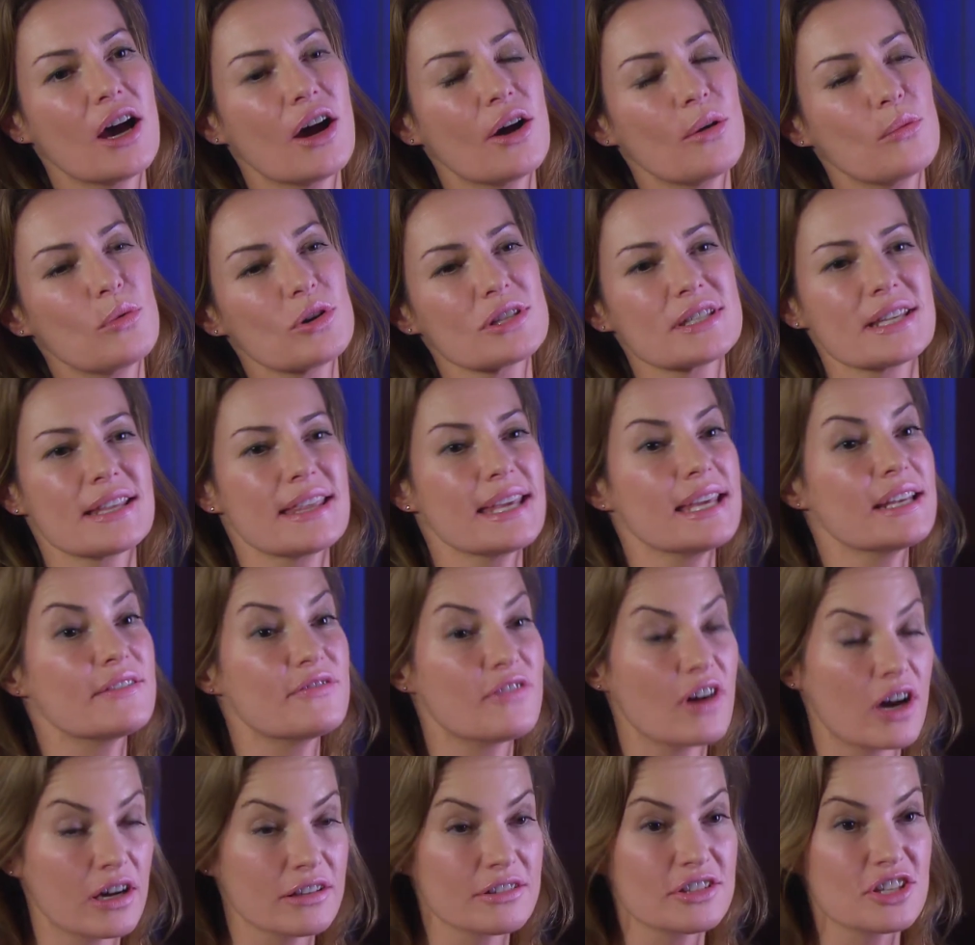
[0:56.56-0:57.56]
What are the
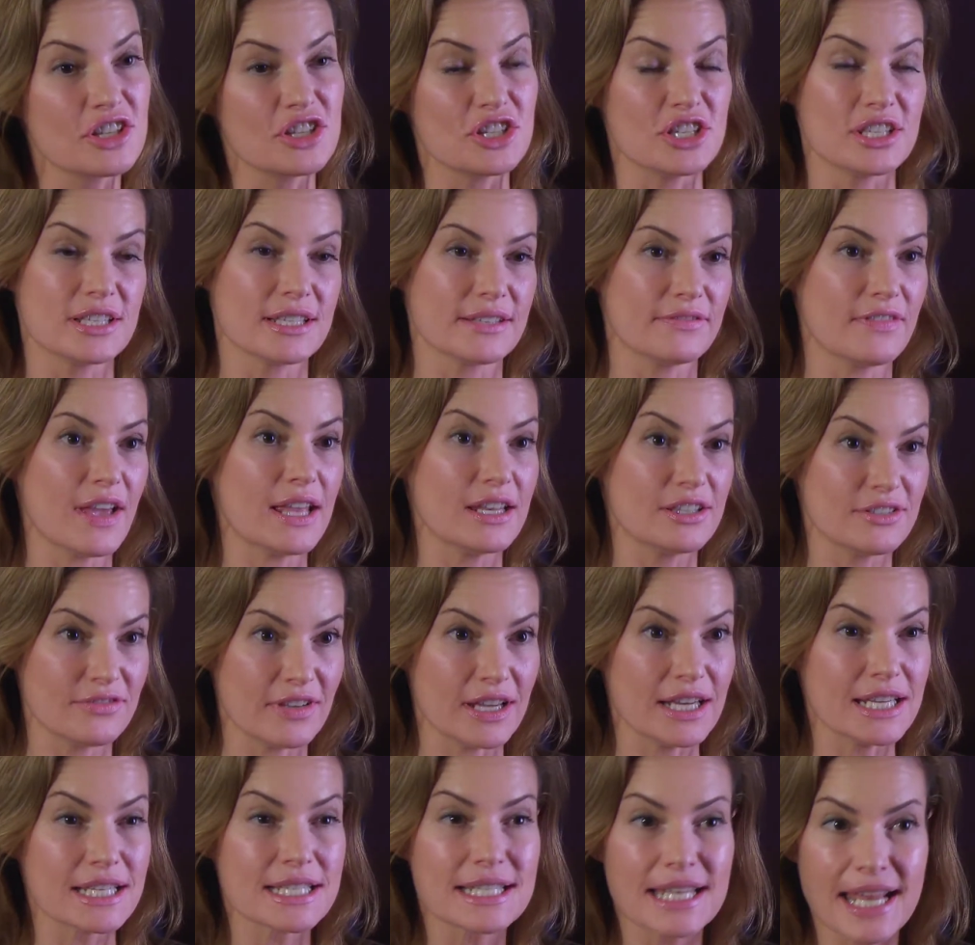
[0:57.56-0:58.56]
advantages of
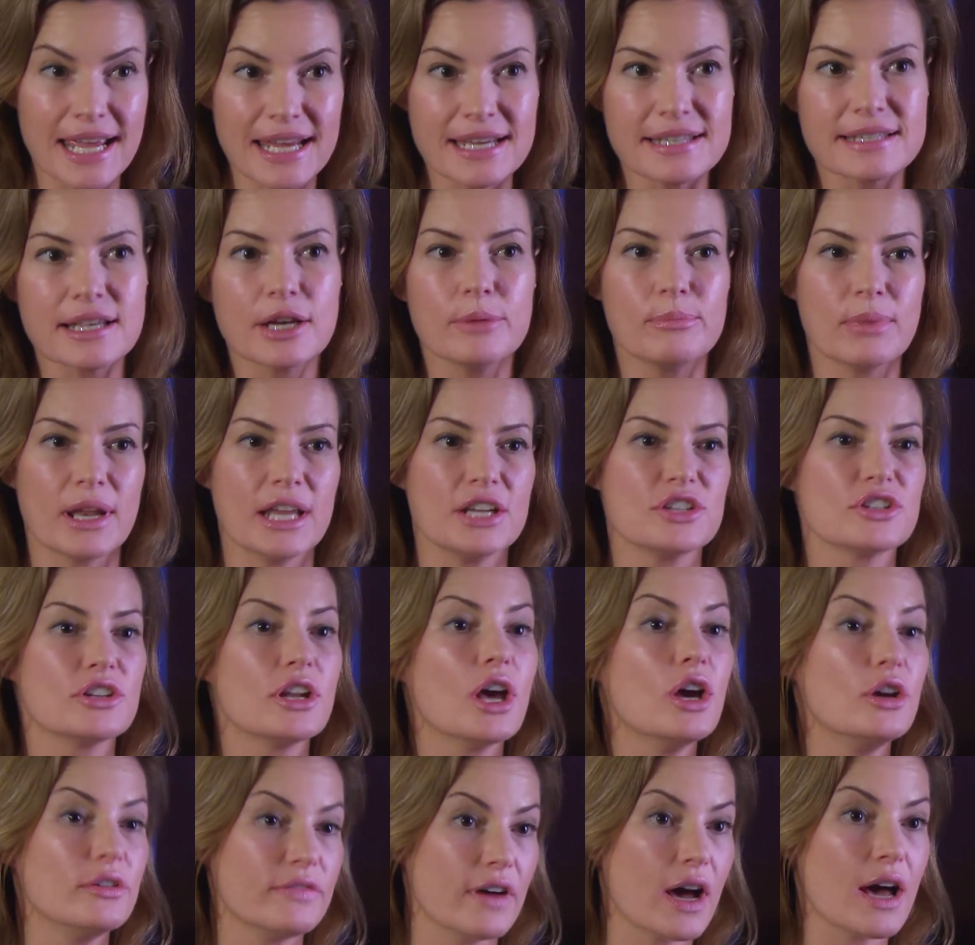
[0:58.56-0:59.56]
endovenous laser ablation
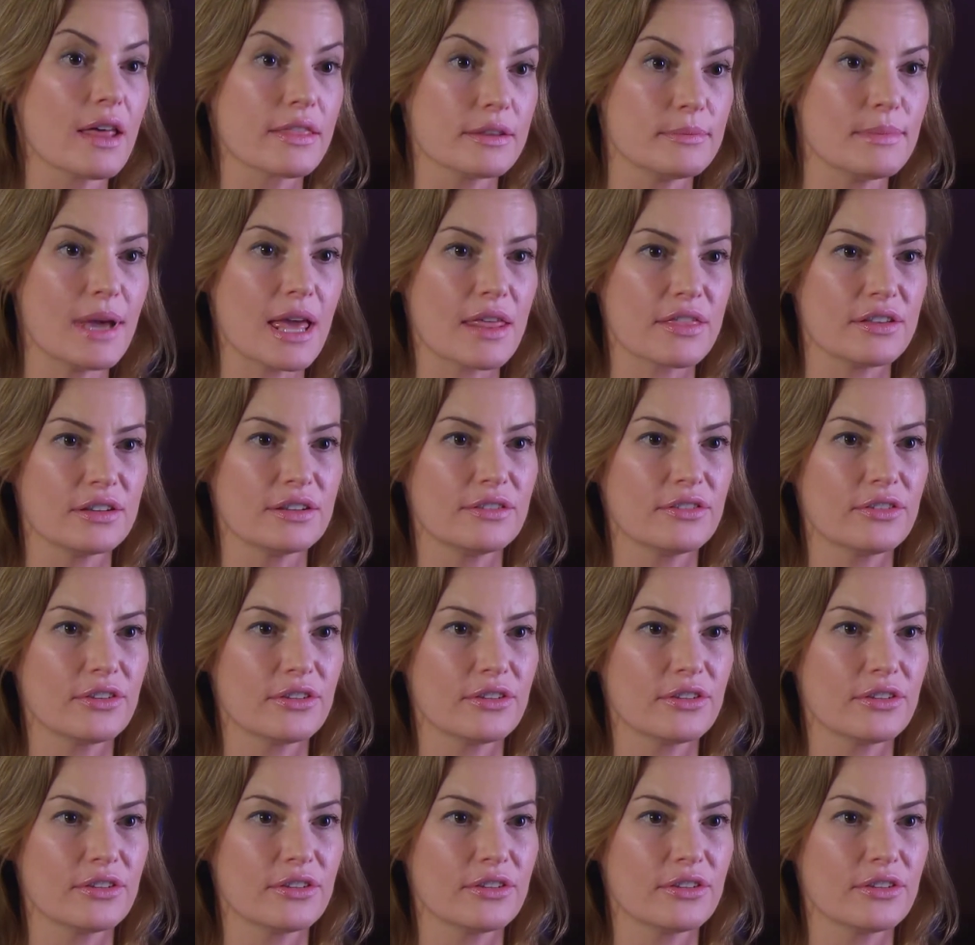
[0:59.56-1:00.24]
over other methods?